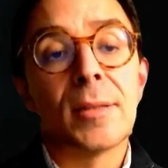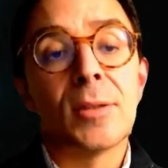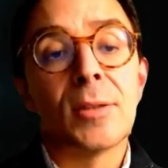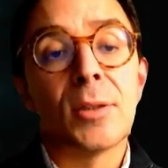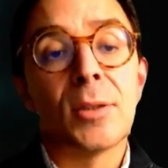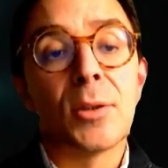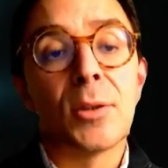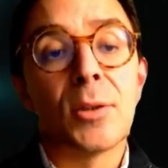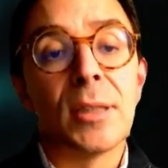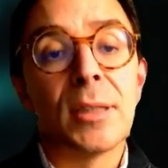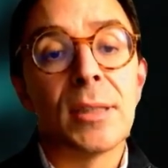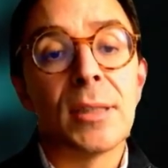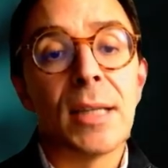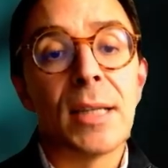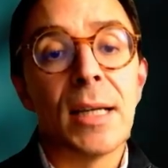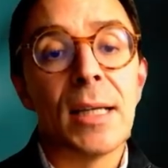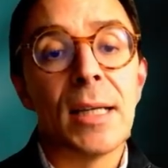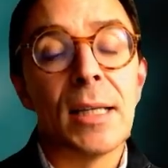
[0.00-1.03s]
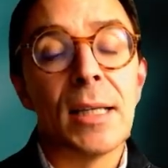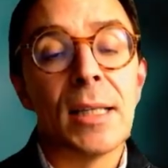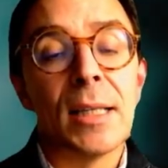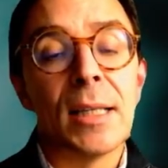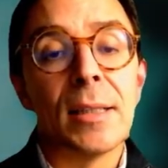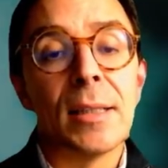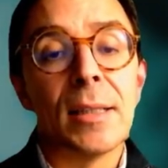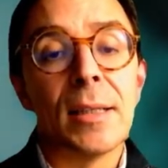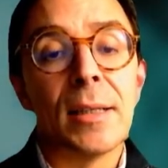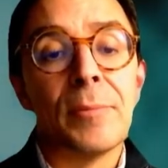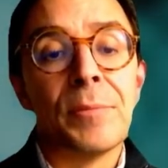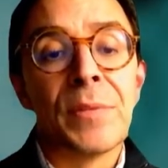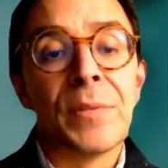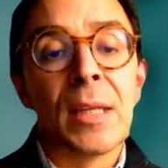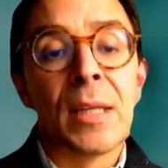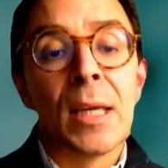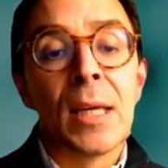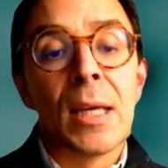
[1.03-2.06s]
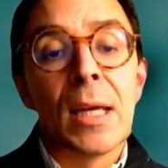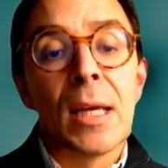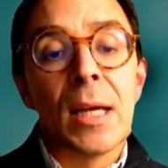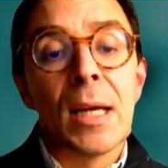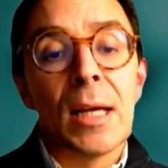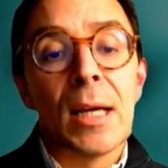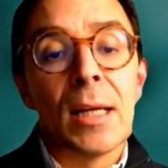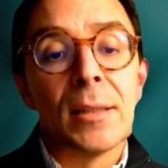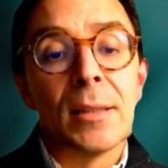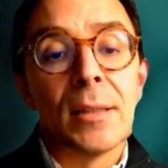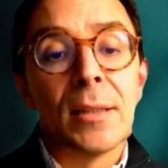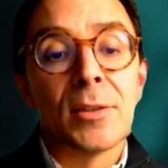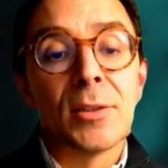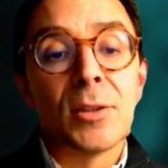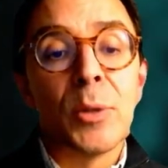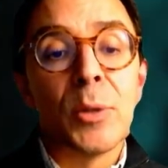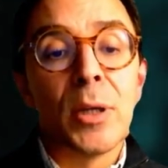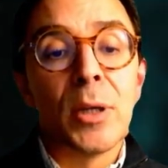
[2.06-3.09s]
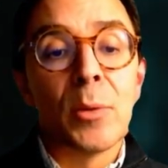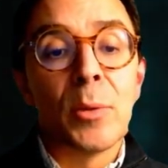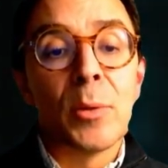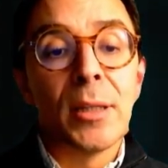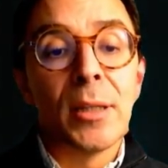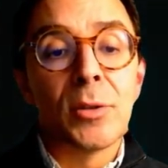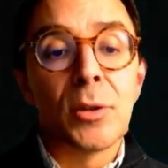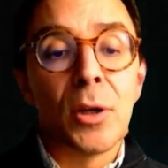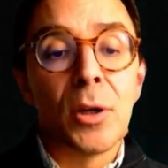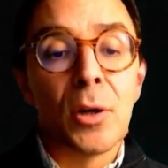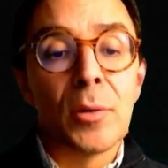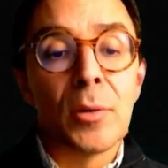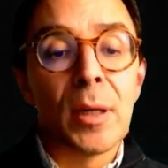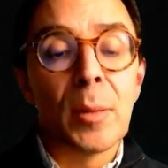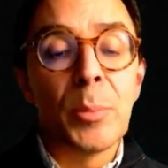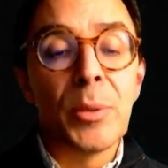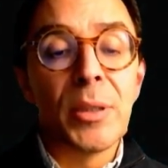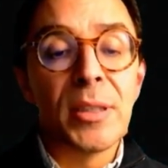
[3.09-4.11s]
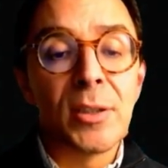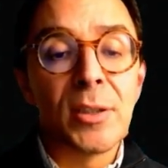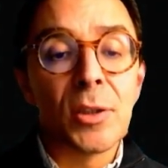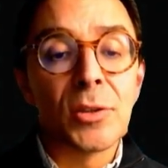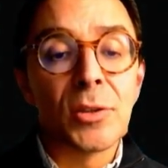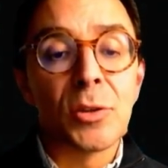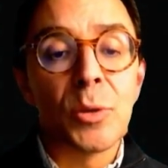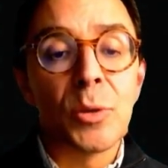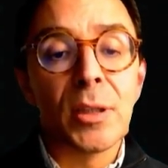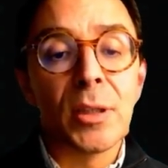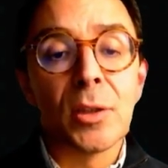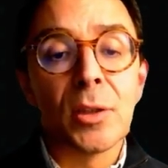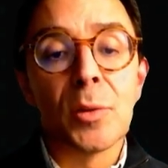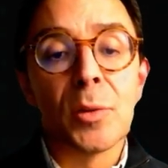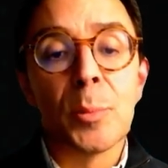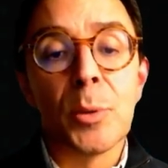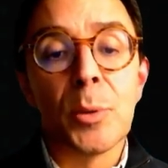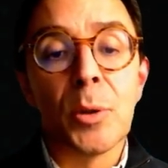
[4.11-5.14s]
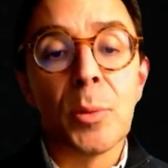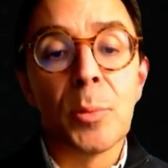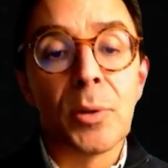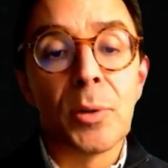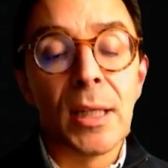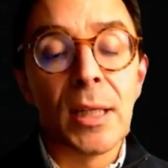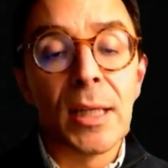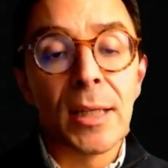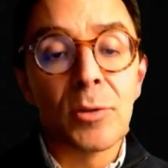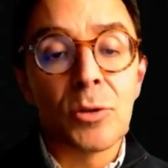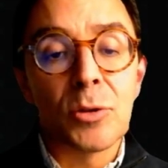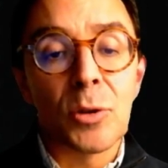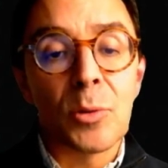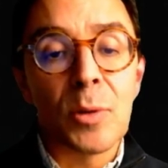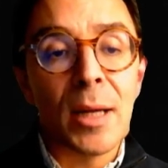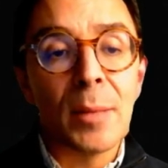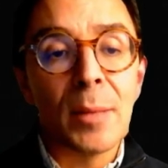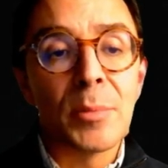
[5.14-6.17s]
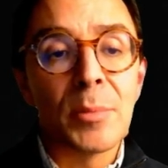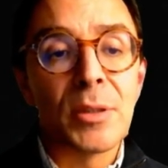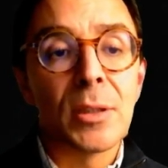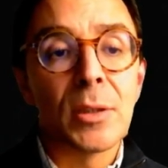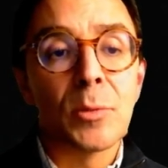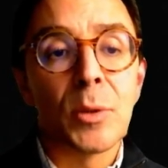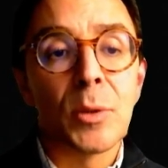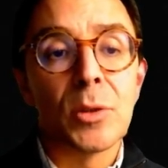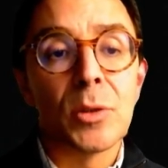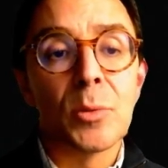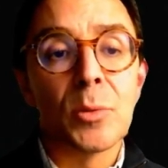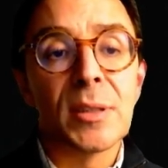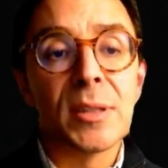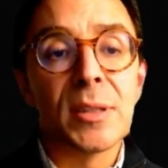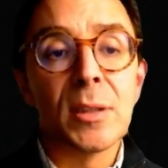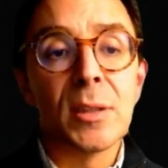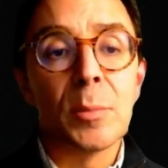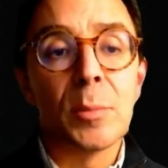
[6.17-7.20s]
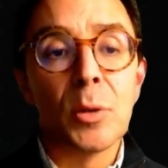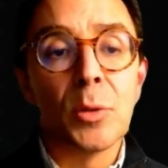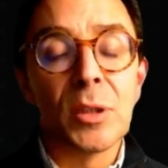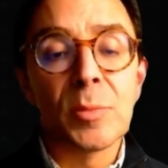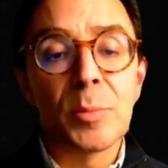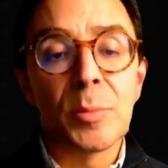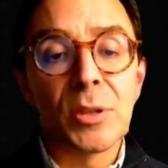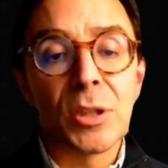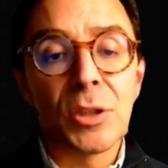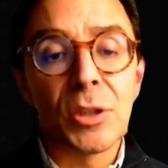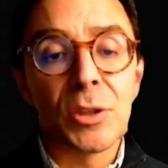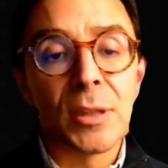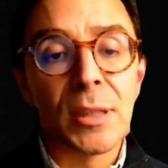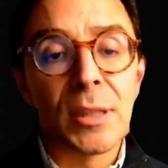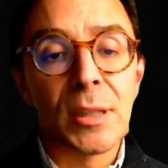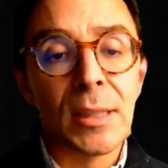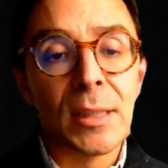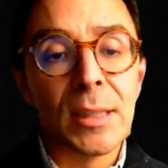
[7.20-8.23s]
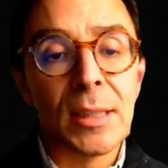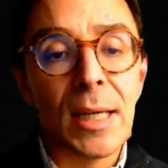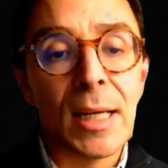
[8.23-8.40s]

circle inside, and And so we are ready to go. Now, please concentrate on the purple electrograms. What you will see, the balloon is positioned in the